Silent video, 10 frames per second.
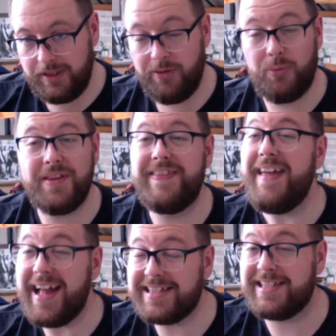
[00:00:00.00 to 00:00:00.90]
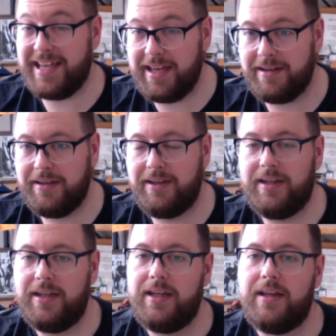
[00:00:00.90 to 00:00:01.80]
with that said,
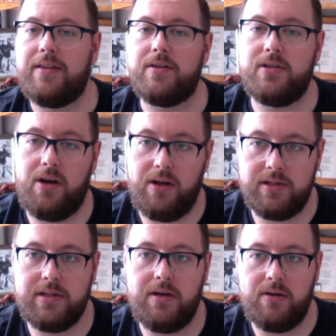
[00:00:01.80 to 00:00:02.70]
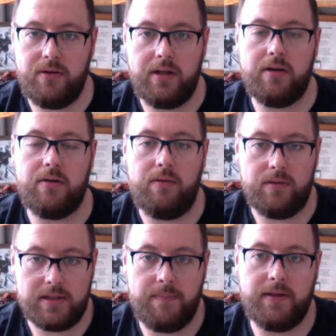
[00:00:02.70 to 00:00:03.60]
there's also,
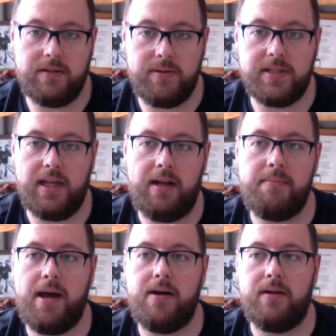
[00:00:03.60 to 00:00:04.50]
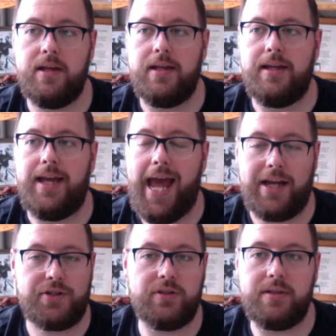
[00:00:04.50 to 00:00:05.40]
something to be said about
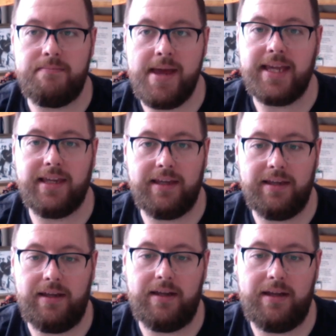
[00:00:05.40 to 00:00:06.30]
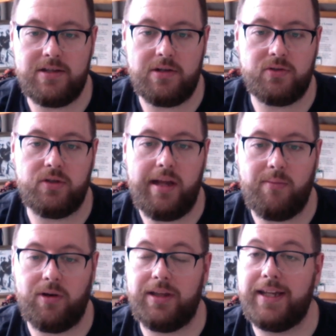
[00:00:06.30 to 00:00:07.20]
actually making a social
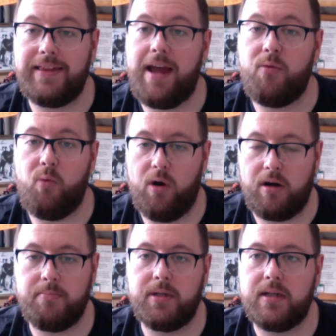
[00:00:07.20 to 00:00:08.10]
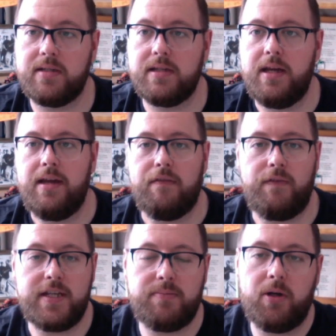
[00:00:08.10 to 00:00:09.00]
network like that work, because
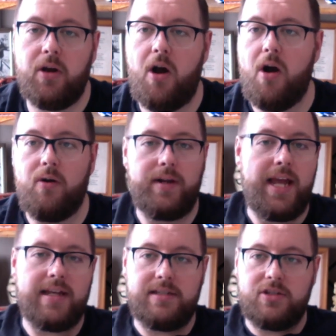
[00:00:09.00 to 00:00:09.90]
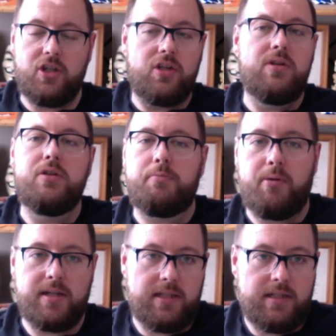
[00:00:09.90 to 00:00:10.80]
Facebook already has such a huge
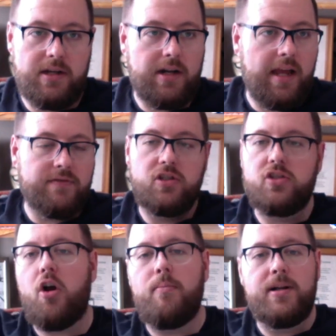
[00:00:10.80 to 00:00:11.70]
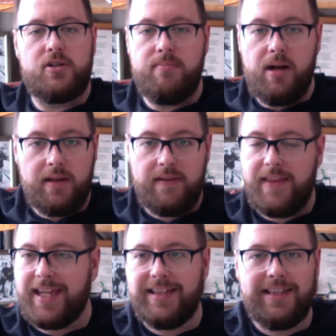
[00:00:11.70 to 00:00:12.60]
presence. They already have so much money that
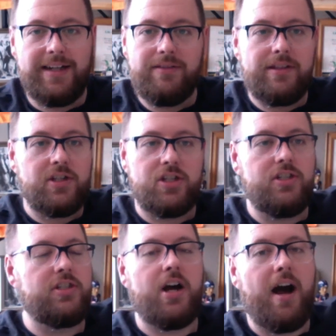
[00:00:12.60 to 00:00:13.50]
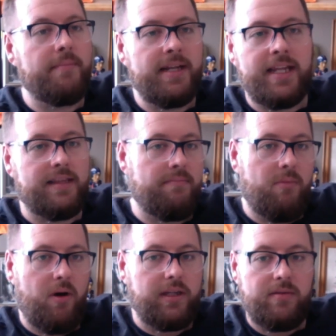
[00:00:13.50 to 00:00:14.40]
they can literally just dominate the
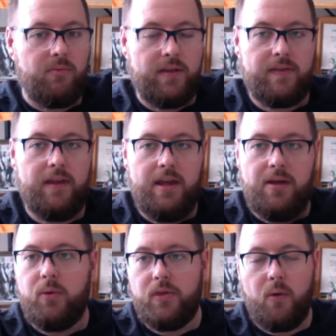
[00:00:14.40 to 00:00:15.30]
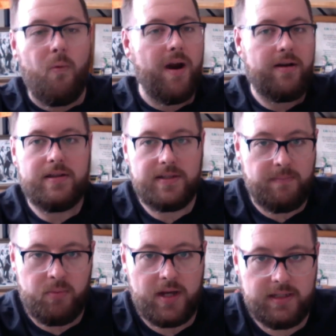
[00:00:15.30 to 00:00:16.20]
market with awareness
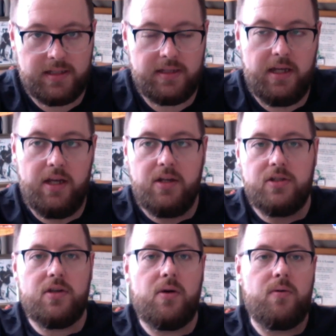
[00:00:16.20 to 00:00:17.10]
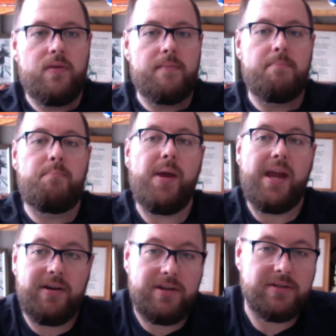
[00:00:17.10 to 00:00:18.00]
and presence. So the
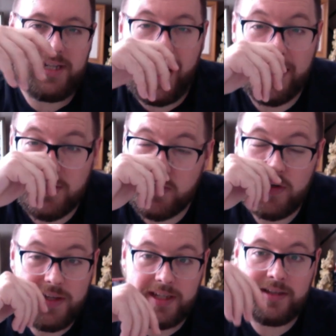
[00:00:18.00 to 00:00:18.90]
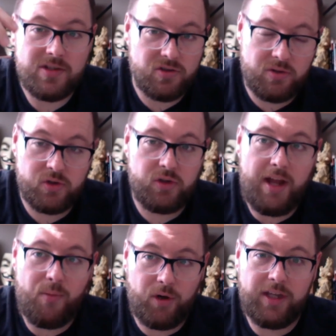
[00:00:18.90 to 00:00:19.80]
barrier to entry in the social
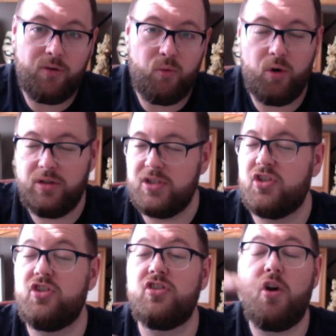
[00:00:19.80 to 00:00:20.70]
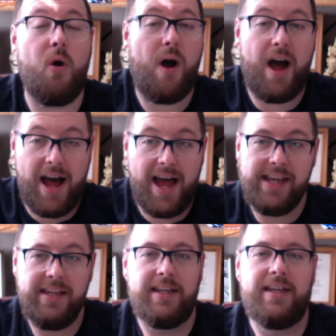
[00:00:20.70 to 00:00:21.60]
networking world is so
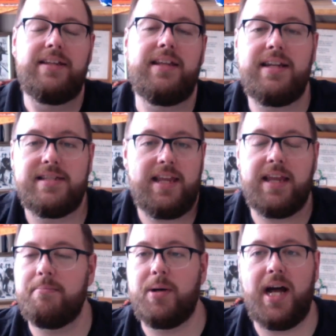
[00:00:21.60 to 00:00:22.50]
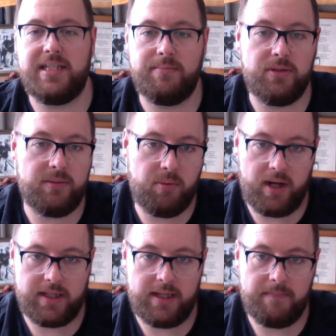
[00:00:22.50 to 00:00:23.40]
high that it's like impossible to
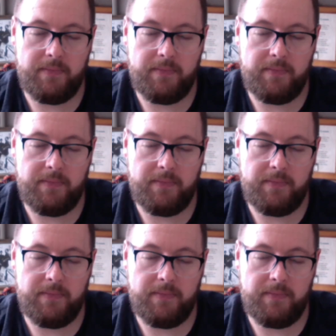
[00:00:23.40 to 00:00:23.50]
break in.